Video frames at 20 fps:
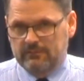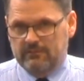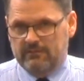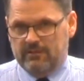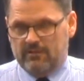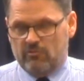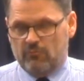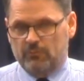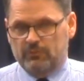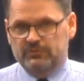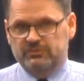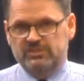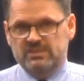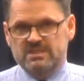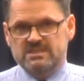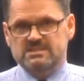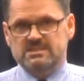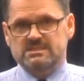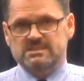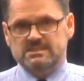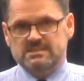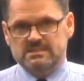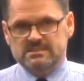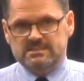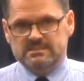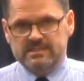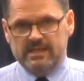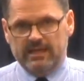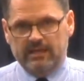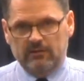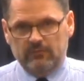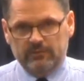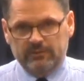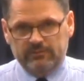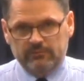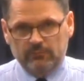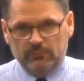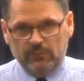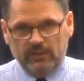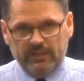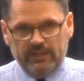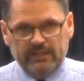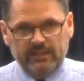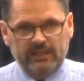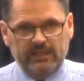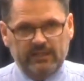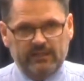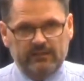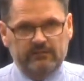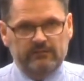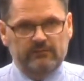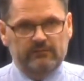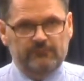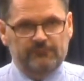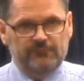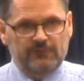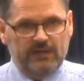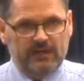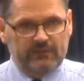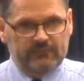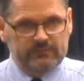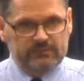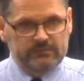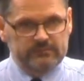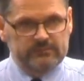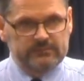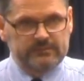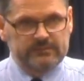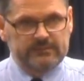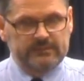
That's where Jesus is now, at the right hand of the Father.